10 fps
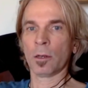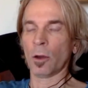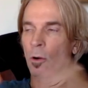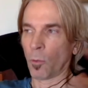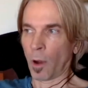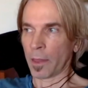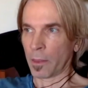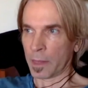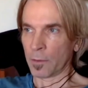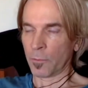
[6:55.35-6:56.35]
No,
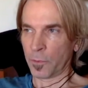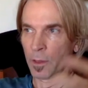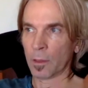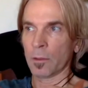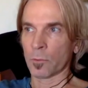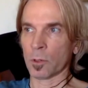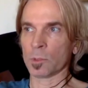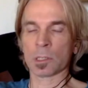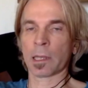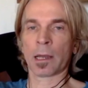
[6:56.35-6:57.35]
rather they fill the room
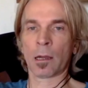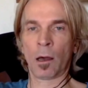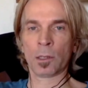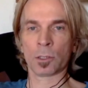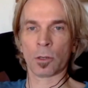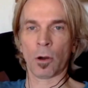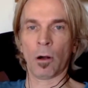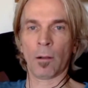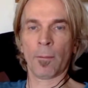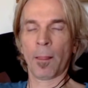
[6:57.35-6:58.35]
just like a concert
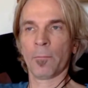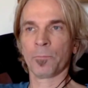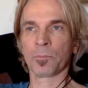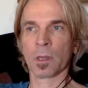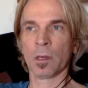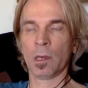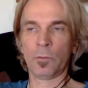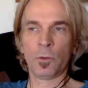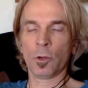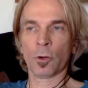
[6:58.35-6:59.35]
hall.
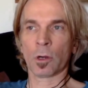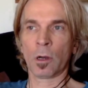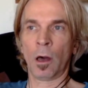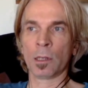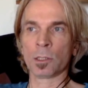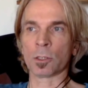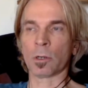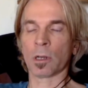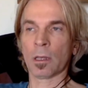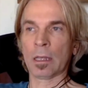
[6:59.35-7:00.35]
If you go to a
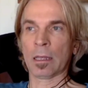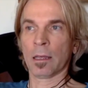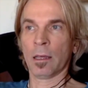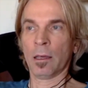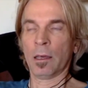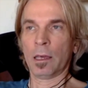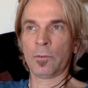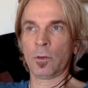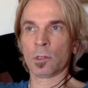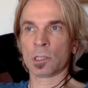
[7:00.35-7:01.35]
concert,
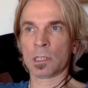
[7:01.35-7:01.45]
if you're